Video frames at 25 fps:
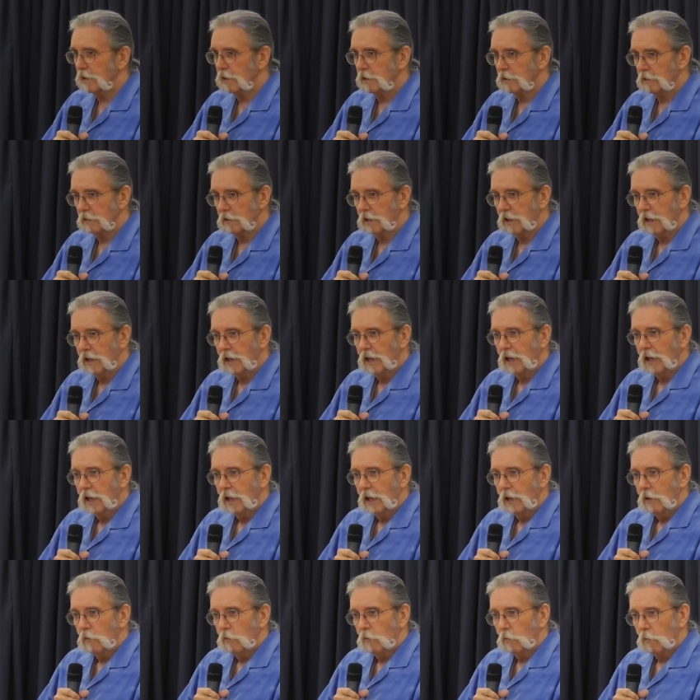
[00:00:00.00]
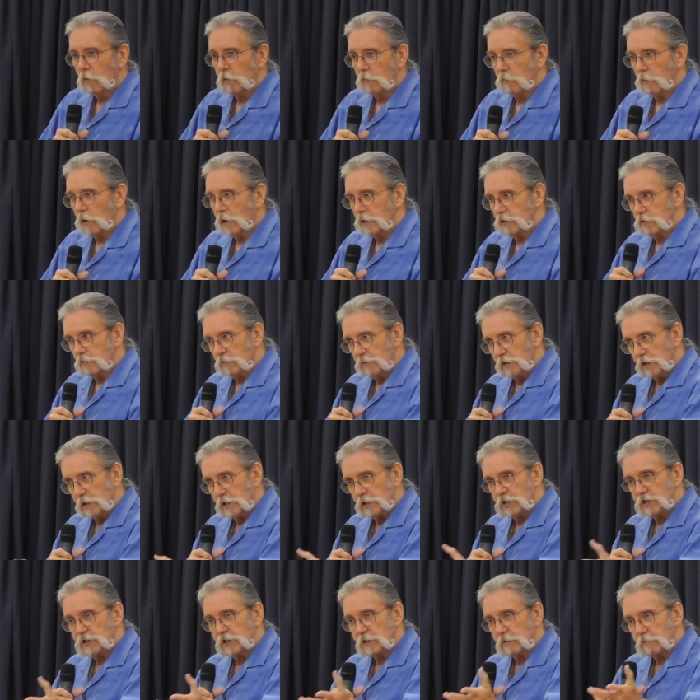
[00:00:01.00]
And when Roger
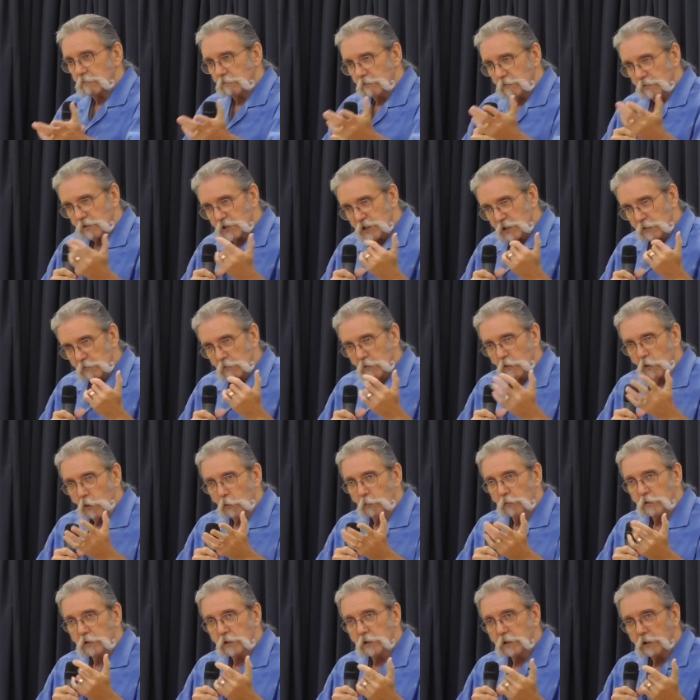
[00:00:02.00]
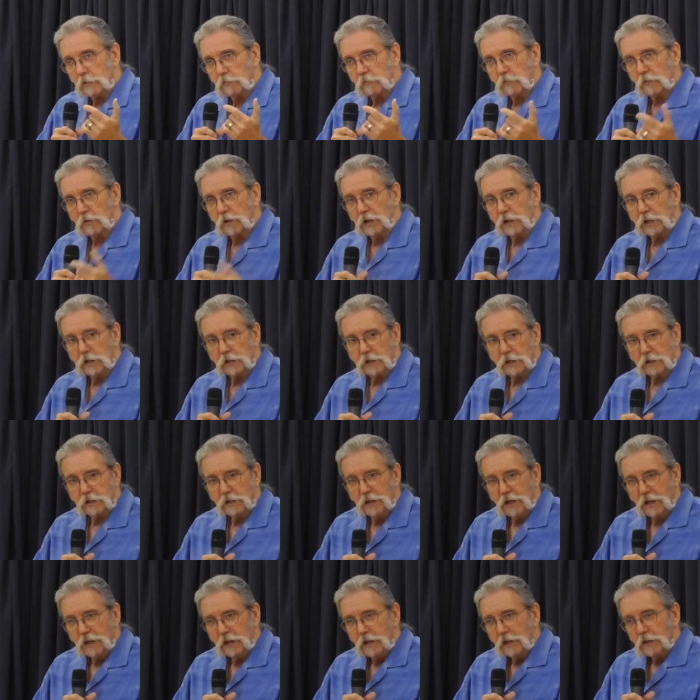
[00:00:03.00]
finished and said, opened it up for healing,
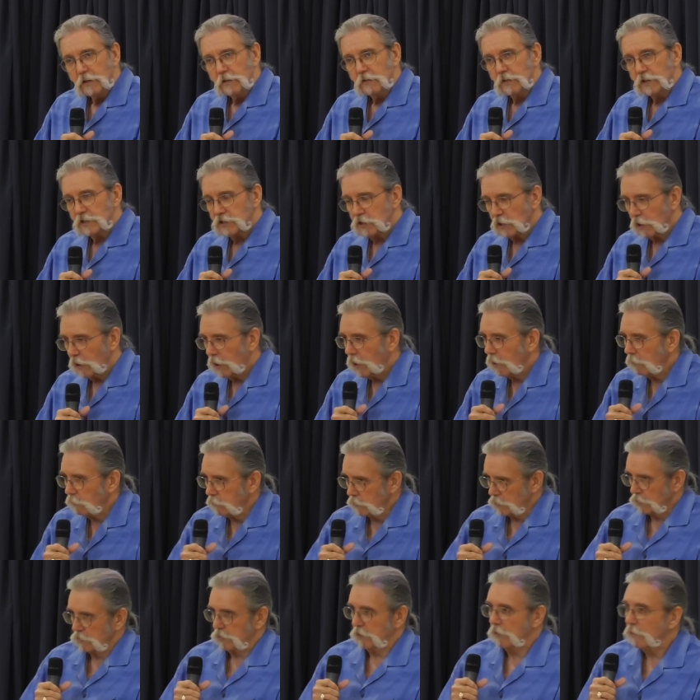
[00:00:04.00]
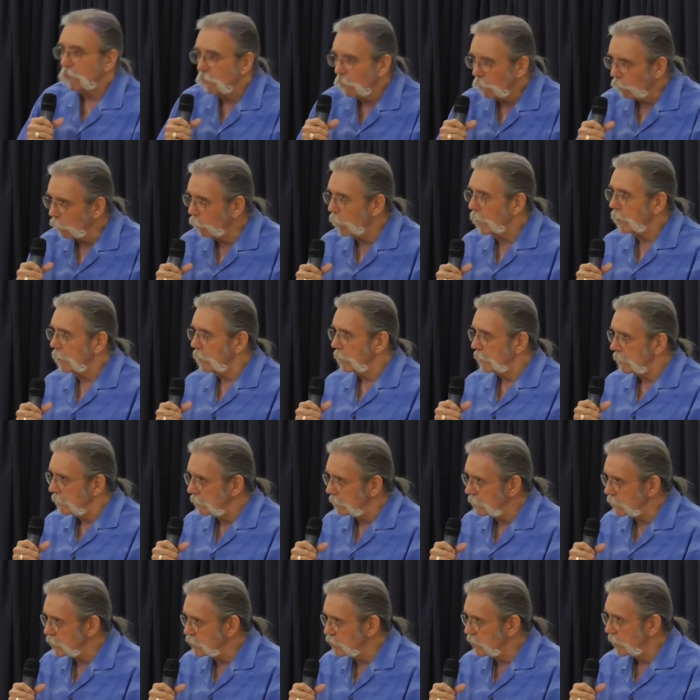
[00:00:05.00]
this guy was wiggling
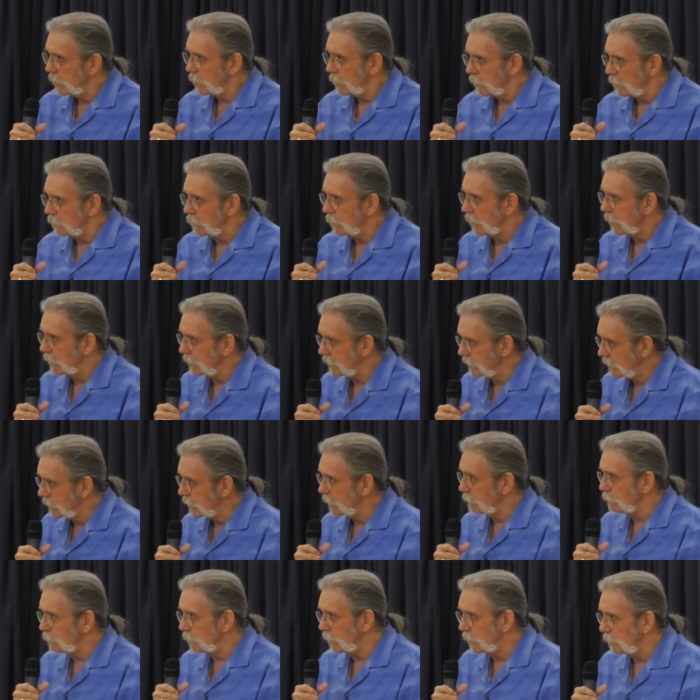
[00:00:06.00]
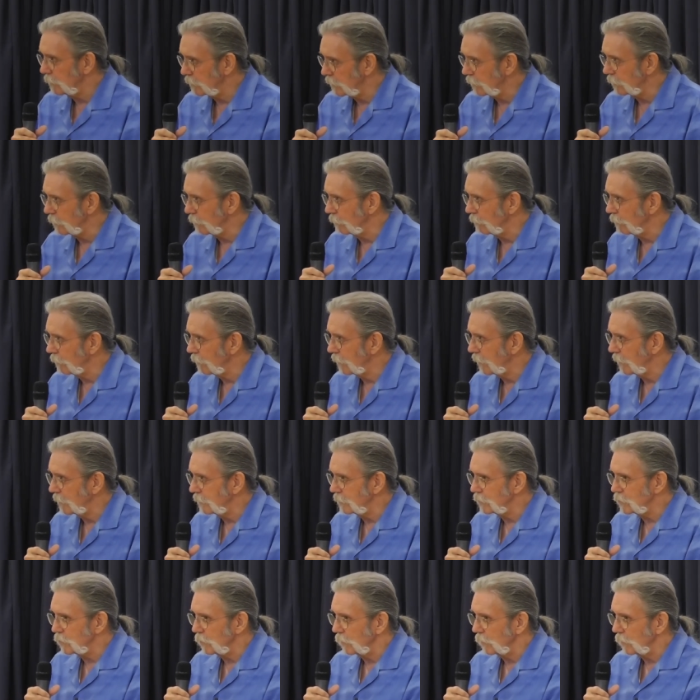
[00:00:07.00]
in his chair trying to get up there to the front.